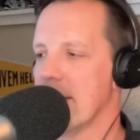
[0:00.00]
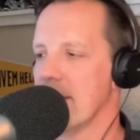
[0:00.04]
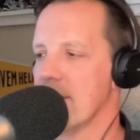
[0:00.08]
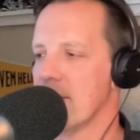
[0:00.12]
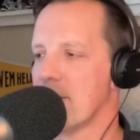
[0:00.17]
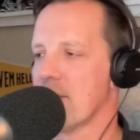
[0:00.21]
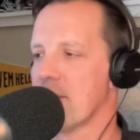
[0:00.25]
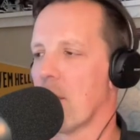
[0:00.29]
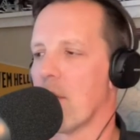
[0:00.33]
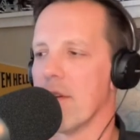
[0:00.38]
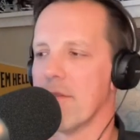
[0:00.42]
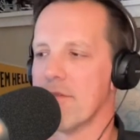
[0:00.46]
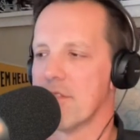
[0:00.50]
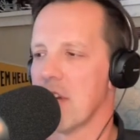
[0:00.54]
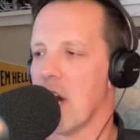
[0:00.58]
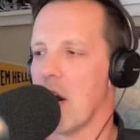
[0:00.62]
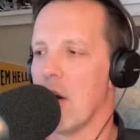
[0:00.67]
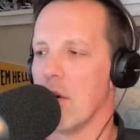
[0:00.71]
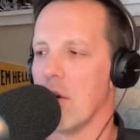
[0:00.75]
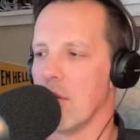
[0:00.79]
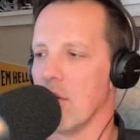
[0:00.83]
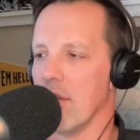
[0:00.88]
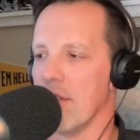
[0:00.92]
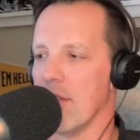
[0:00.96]
sort of
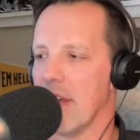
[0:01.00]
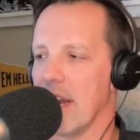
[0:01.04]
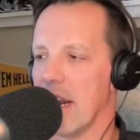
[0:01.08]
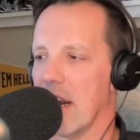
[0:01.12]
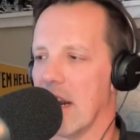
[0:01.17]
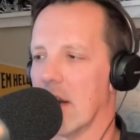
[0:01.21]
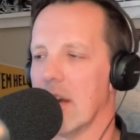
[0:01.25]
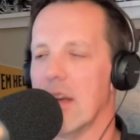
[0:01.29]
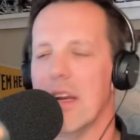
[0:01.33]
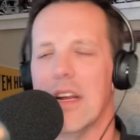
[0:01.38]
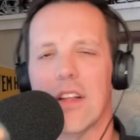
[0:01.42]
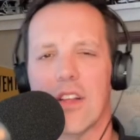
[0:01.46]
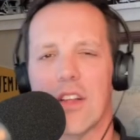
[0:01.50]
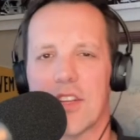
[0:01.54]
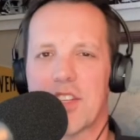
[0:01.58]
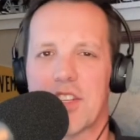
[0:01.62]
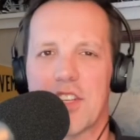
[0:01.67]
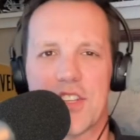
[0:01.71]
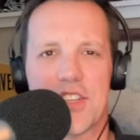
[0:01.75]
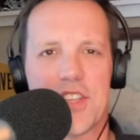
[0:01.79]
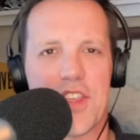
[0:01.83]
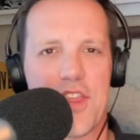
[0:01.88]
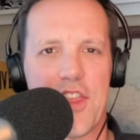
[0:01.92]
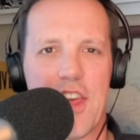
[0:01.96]
total there. Let's
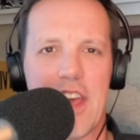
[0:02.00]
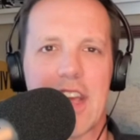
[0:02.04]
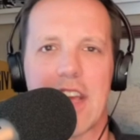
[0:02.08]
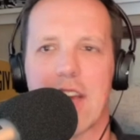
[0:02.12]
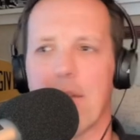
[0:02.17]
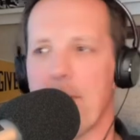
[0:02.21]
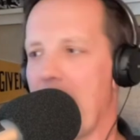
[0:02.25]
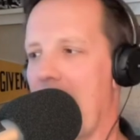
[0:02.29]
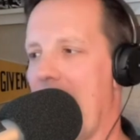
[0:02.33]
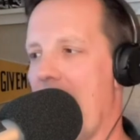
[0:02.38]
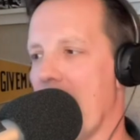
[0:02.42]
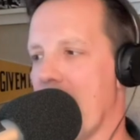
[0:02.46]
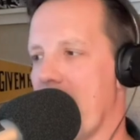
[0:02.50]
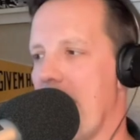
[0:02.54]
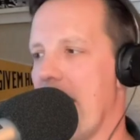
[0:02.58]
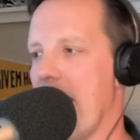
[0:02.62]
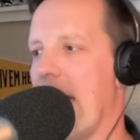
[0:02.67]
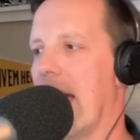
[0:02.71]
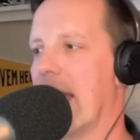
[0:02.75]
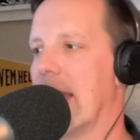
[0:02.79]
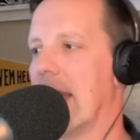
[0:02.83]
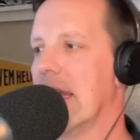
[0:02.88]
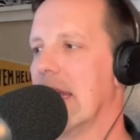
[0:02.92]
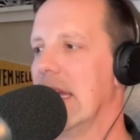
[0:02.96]
just think about
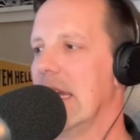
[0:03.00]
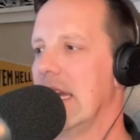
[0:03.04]
that.